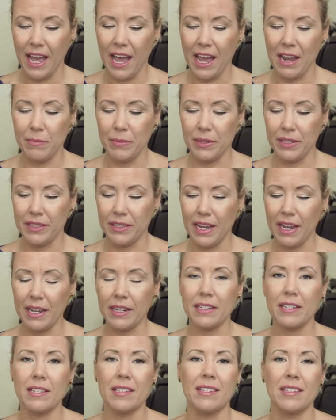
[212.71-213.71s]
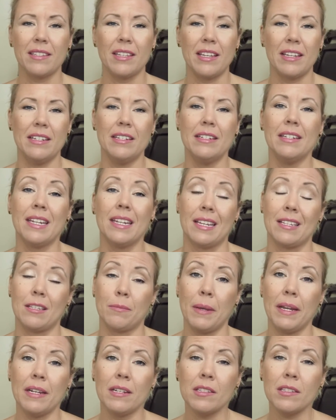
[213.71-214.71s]
I mean, that is an
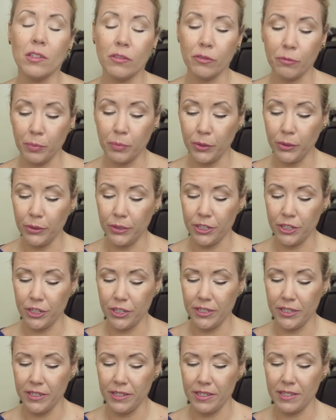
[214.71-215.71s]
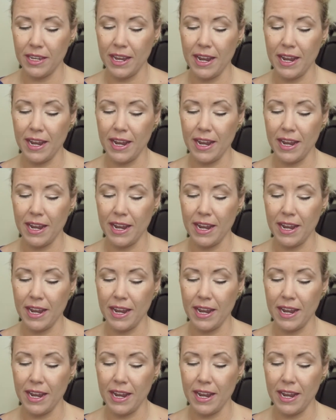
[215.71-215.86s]
expensive purchase,